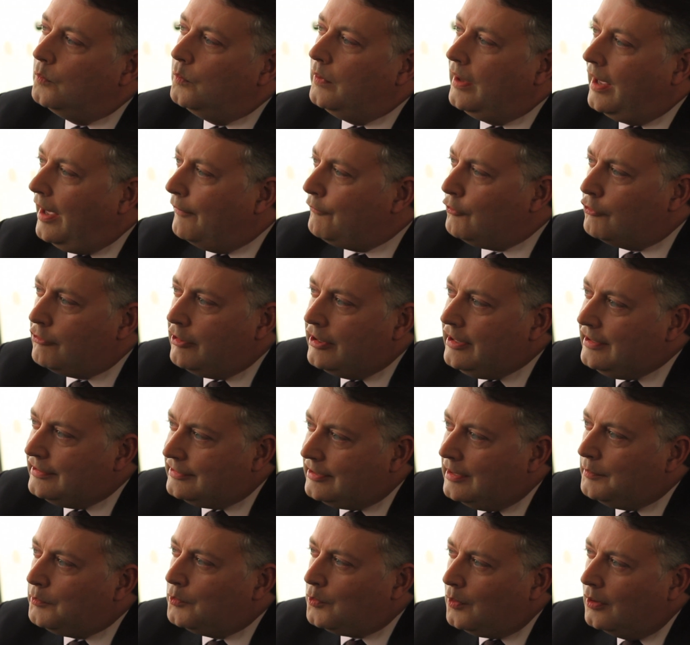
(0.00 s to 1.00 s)
We have
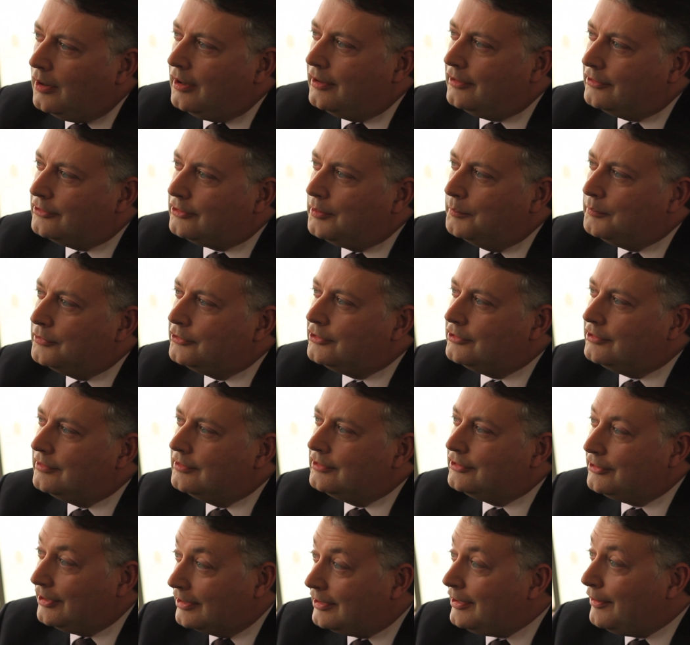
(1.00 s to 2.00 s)
already seen quite some
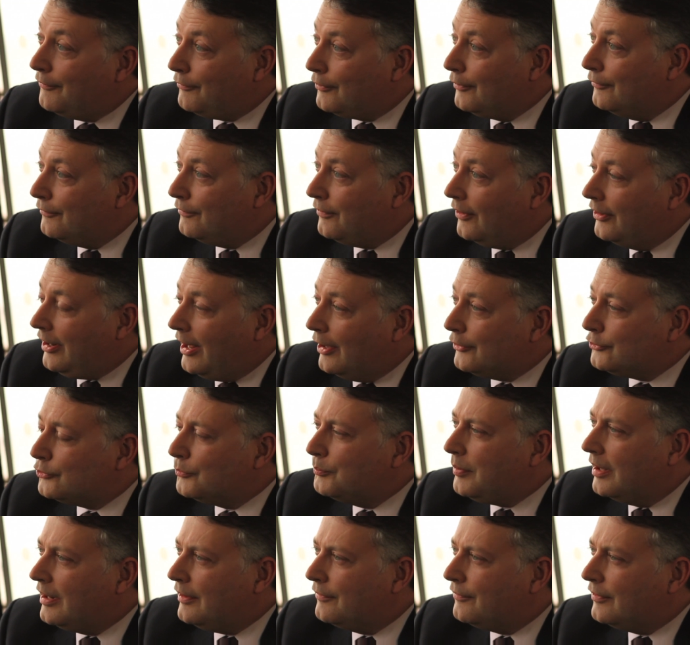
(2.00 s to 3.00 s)
significant
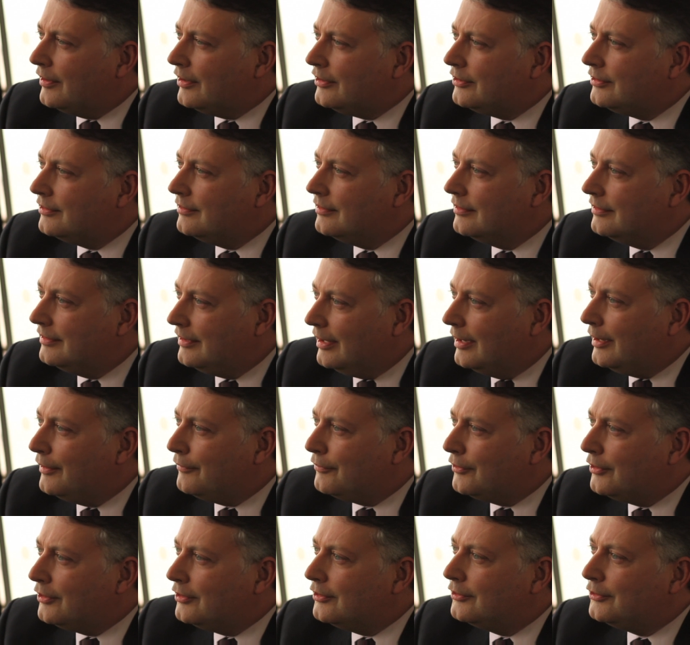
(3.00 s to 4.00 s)
financial benefits
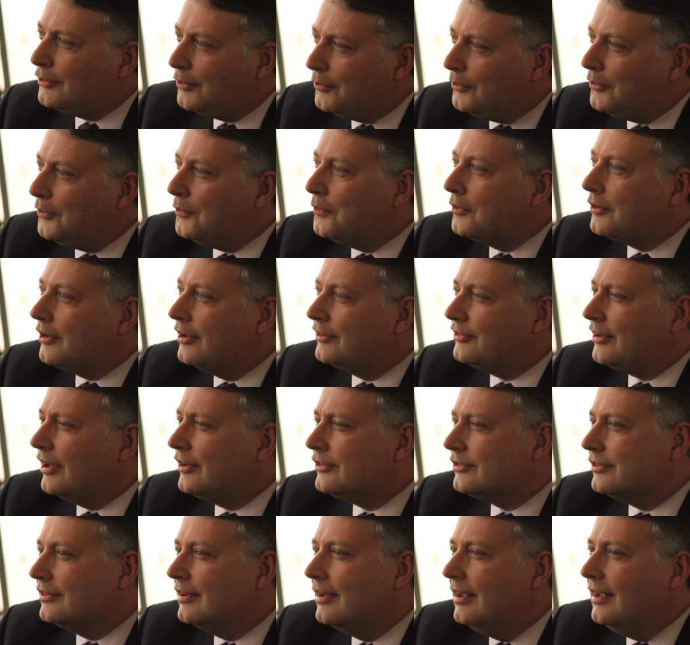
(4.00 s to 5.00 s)
delivered to the
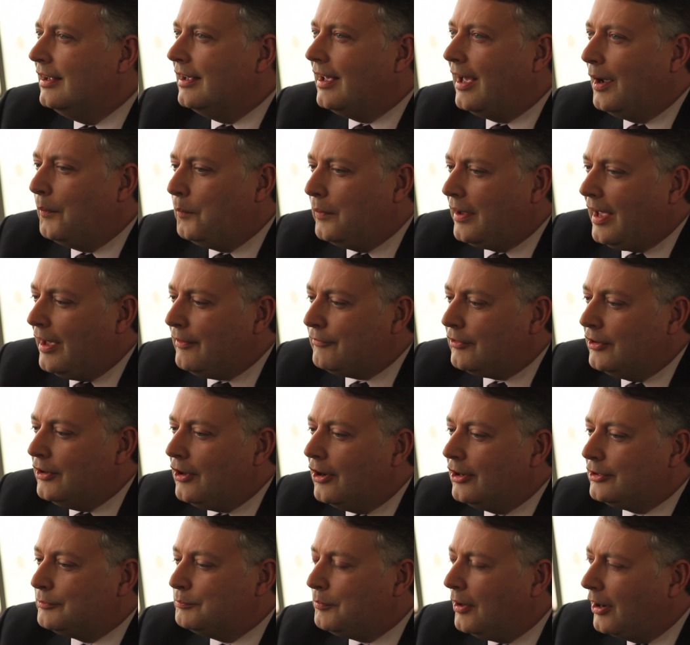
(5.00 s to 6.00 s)
organization, and we have
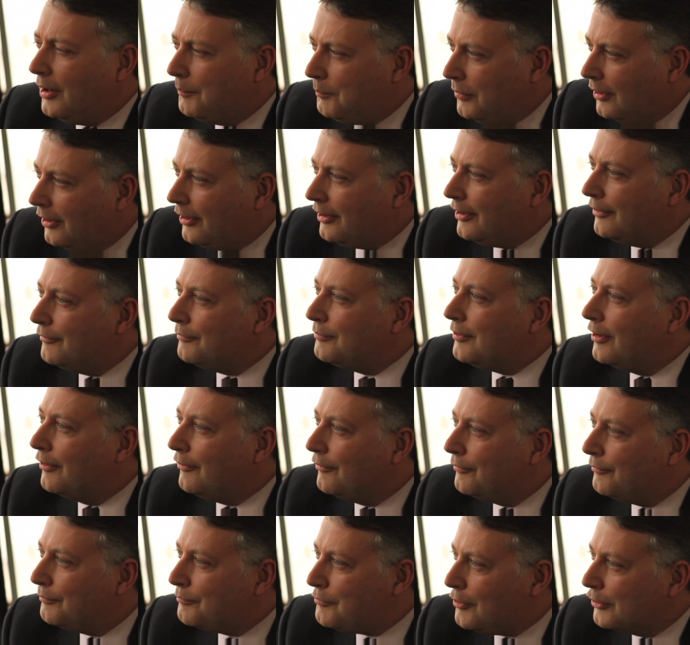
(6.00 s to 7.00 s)
a nice pipeline of
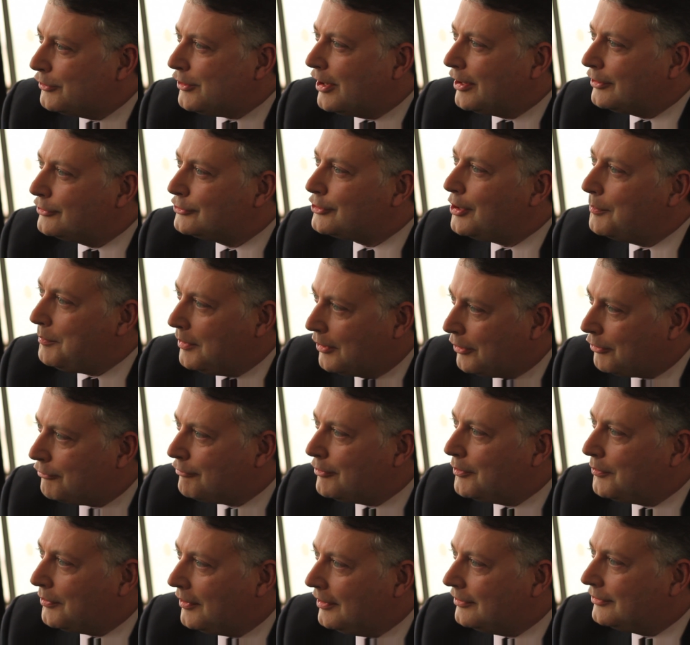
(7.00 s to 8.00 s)
projects coming
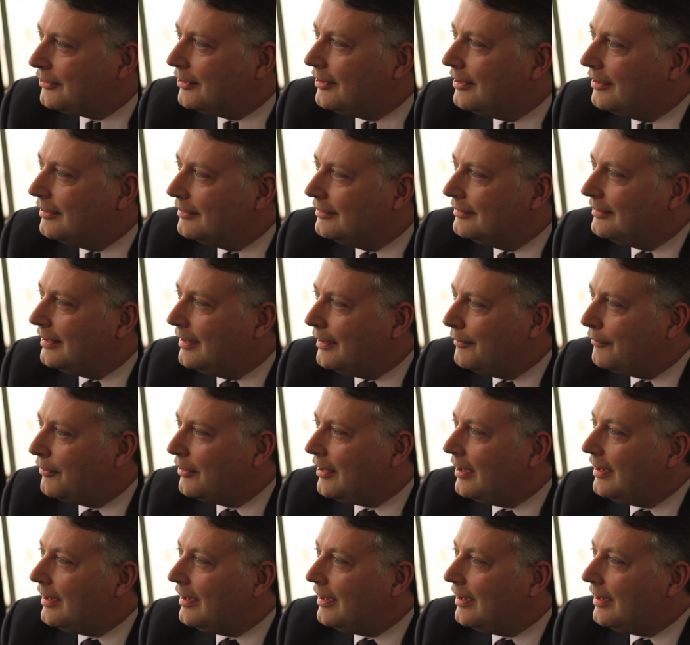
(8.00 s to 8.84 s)
through that's going to deliver